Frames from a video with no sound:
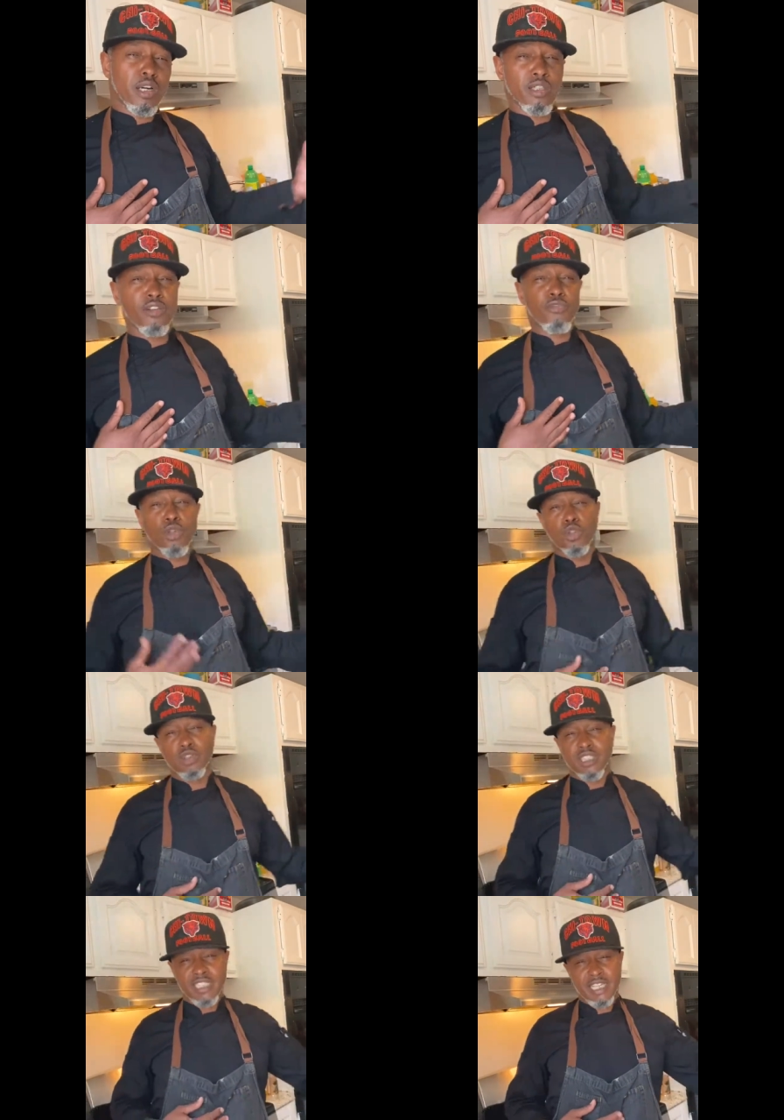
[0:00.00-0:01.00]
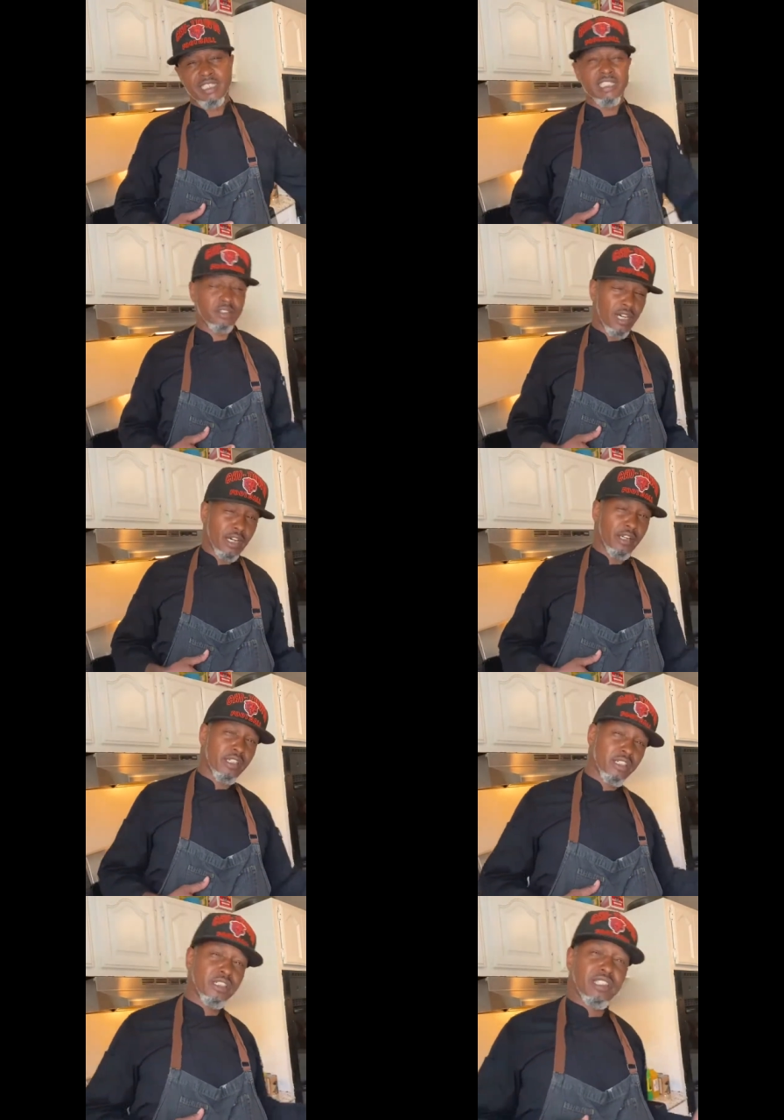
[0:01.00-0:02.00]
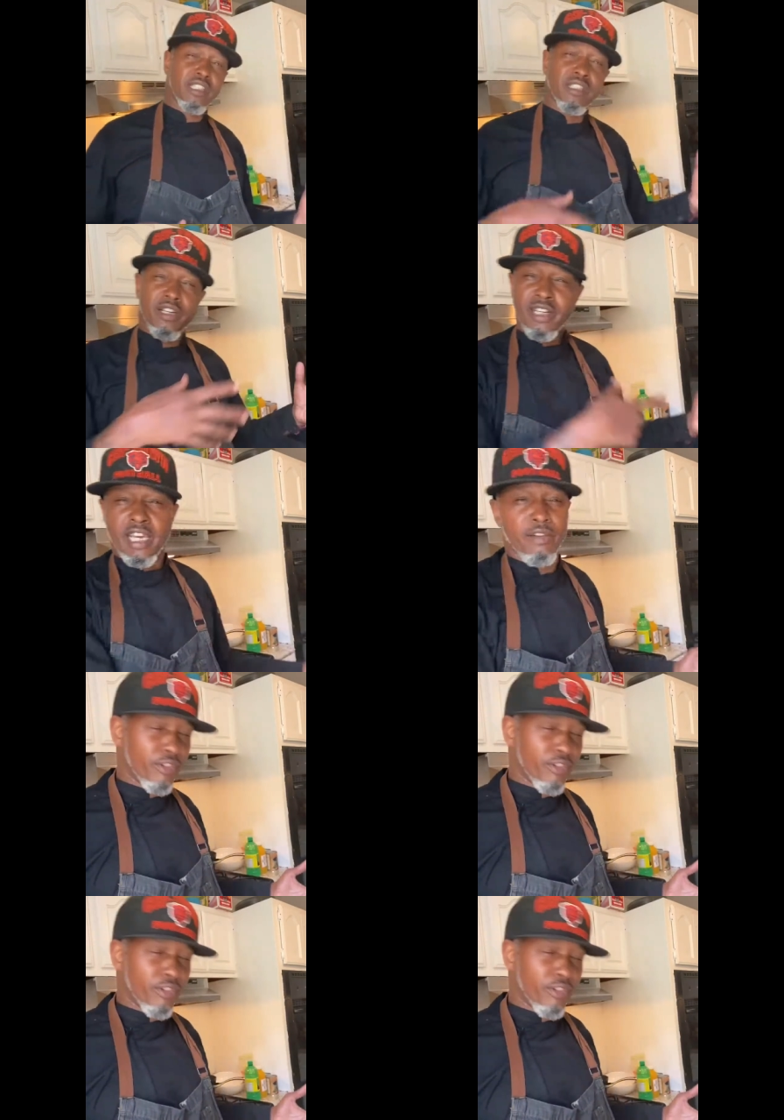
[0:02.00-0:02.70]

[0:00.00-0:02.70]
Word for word: of the foods, the techniques of how they cooked in their native